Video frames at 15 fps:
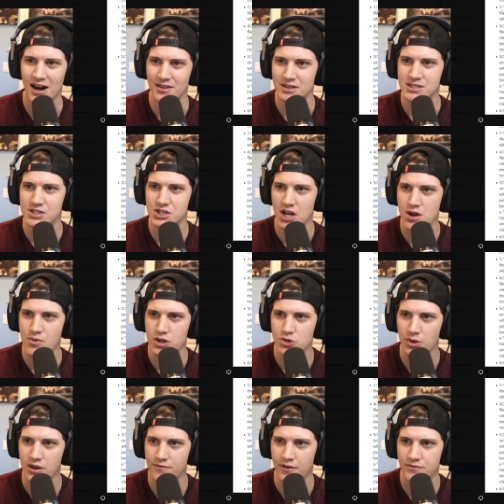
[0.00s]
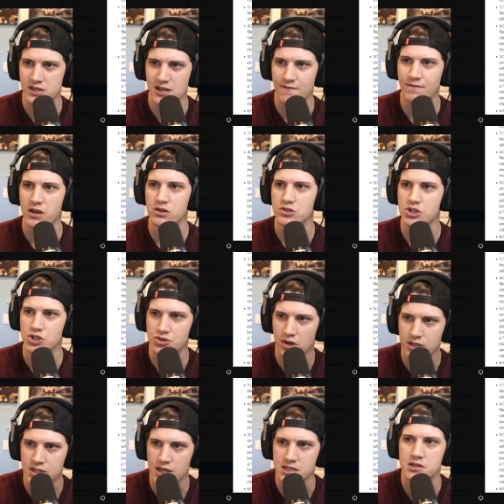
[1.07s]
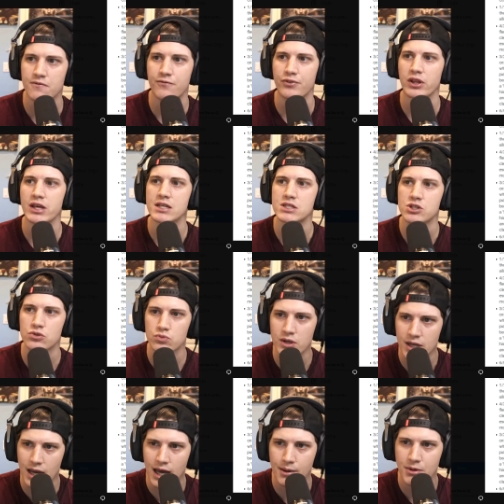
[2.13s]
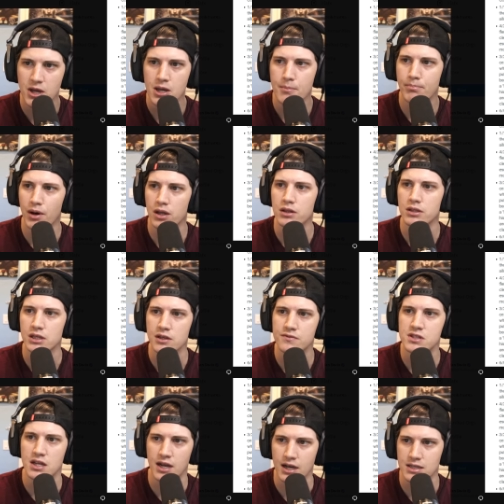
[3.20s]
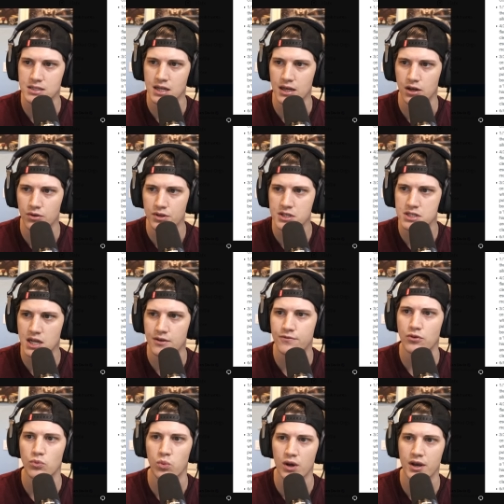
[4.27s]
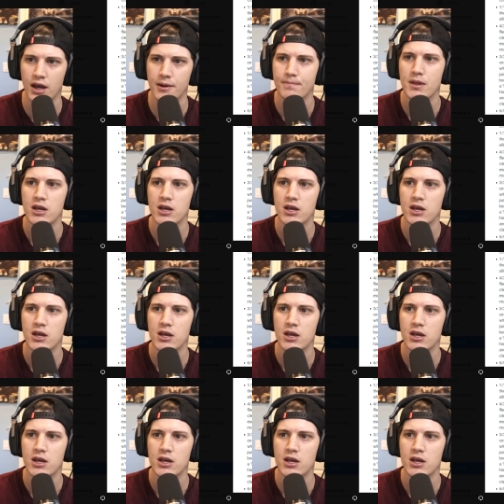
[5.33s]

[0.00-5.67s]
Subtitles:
This is January 2015, fails his drug test, flees to rehab, but leaves the next day. Only stayed for one night.